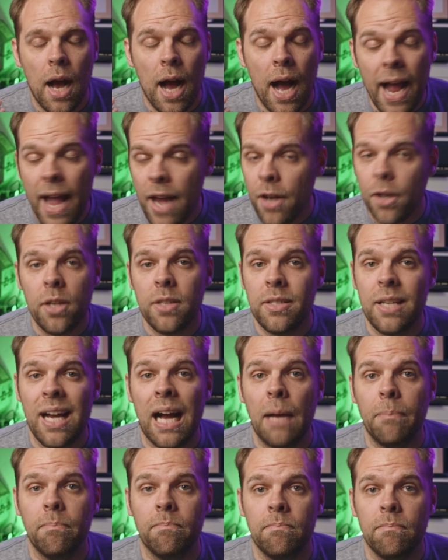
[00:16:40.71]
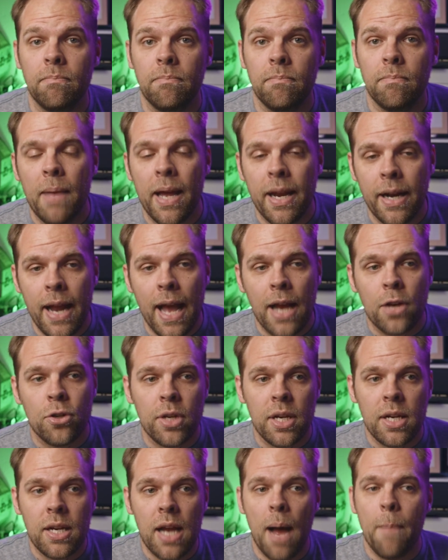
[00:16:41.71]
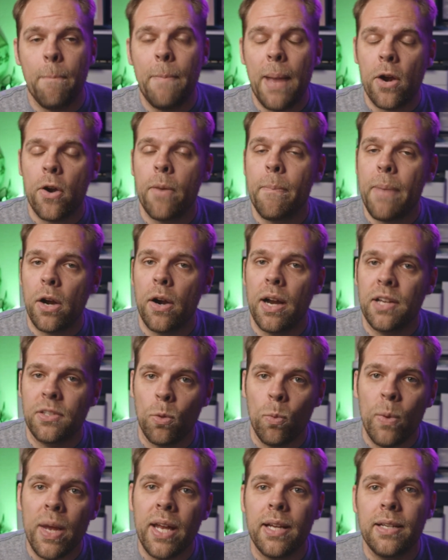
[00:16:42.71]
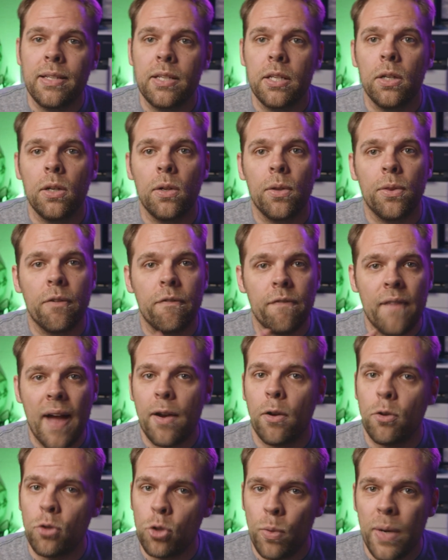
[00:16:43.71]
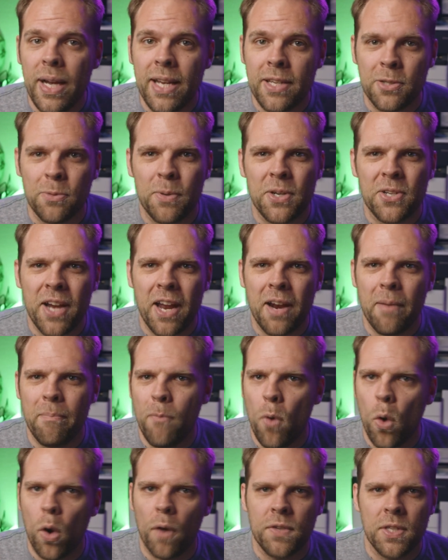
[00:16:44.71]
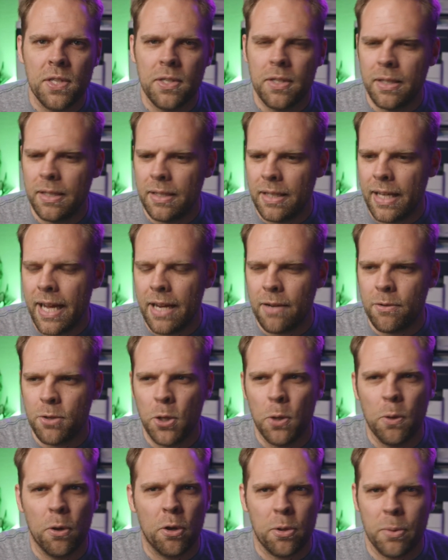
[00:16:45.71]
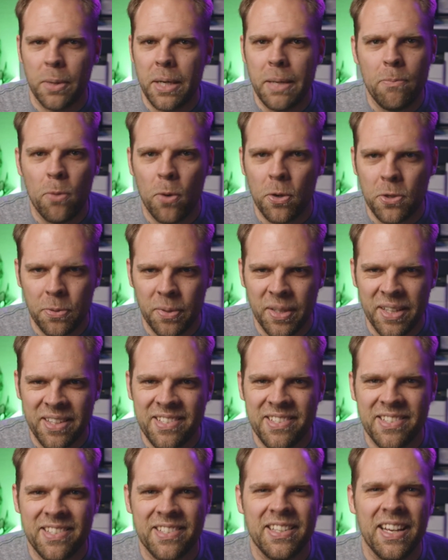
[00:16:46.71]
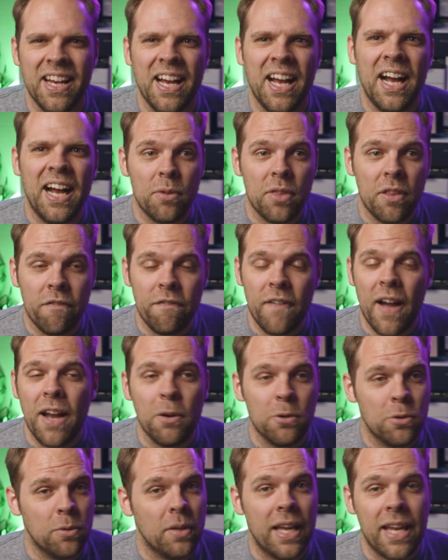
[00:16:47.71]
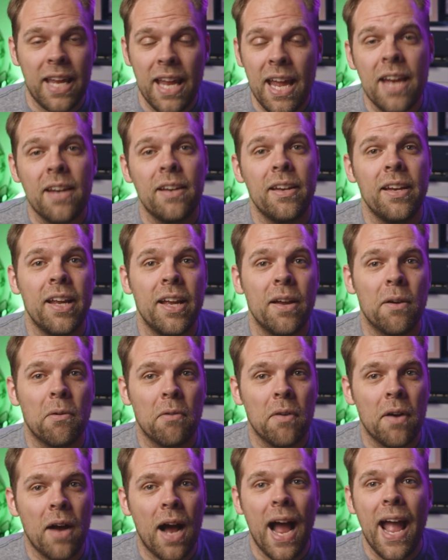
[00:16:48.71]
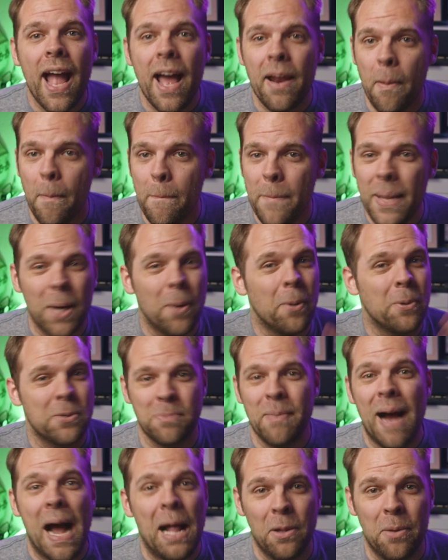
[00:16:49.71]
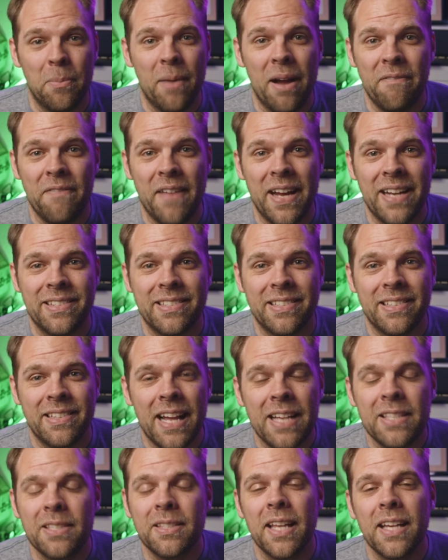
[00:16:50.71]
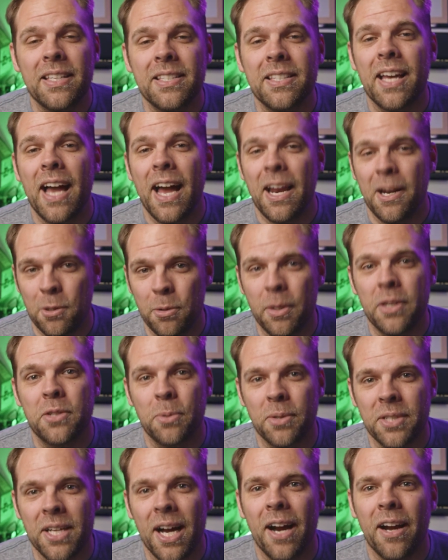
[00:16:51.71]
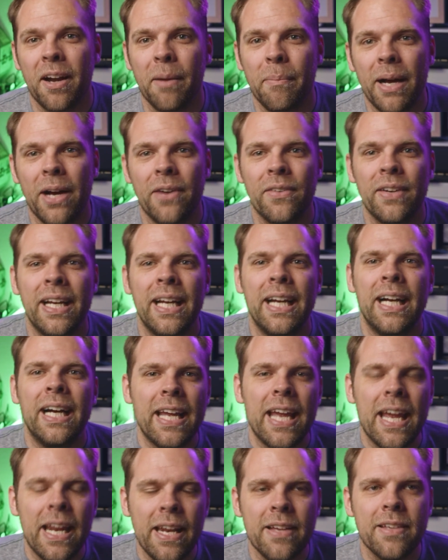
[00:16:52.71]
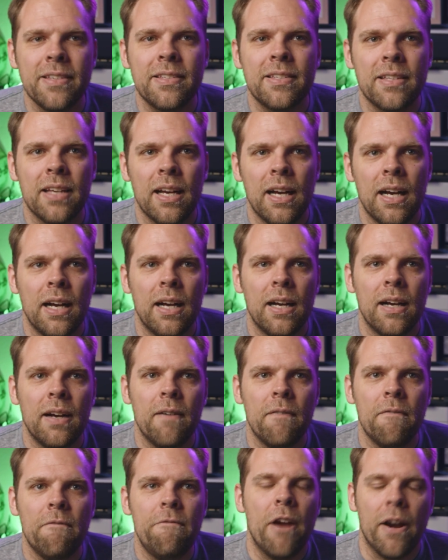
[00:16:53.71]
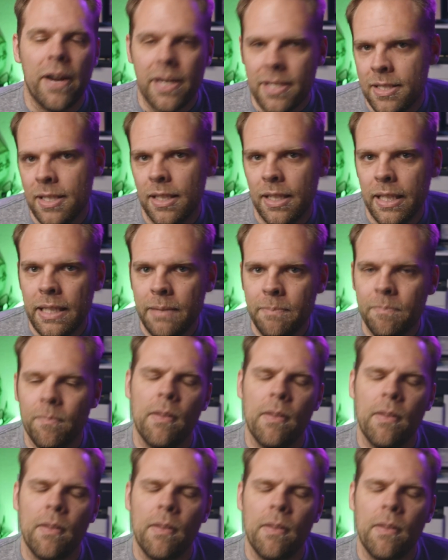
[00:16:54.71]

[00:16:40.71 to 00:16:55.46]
I had a good time. And it actually got better and better as it went until the final twist, which kind of morphs into like two or three more twists. The final, like it, I had a big old smile on my face. That's that's the kind of twist we're talking about. It is very silly.